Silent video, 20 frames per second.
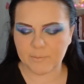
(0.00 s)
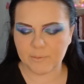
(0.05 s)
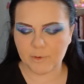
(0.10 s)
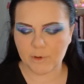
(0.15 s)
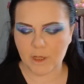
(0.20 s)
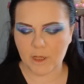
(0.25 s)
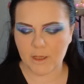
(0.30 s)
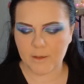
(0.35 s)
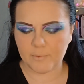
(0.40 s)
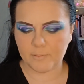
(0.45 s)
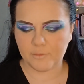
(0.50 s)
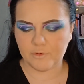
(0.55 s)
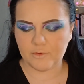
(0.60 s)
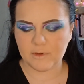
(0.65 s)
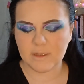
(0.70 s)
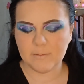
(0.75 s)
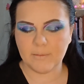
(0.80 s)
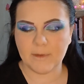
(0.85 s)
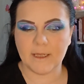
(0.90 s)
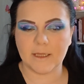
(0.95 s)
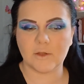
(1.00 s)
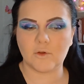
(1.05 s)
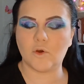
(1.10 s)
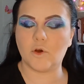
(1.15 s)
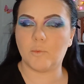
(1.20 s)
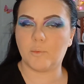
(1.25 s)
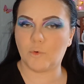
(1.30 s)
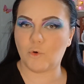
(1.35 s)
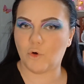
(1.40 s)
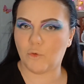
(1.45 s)

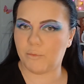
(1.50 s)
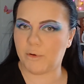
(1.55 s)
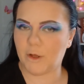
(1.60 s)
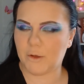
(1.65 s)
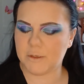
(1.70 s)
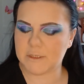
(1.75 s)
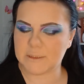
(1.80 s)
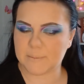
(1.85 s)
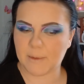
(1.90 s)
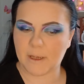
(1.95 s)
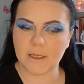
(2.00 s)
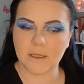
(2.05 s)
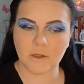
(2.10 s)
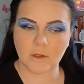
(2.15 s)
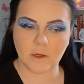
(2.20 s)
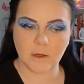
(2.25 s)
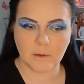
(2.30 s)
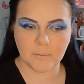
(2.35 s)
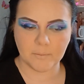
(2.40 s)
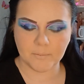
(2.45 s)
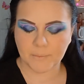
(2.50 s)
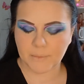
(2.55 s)
pre-makeup or post-makeup.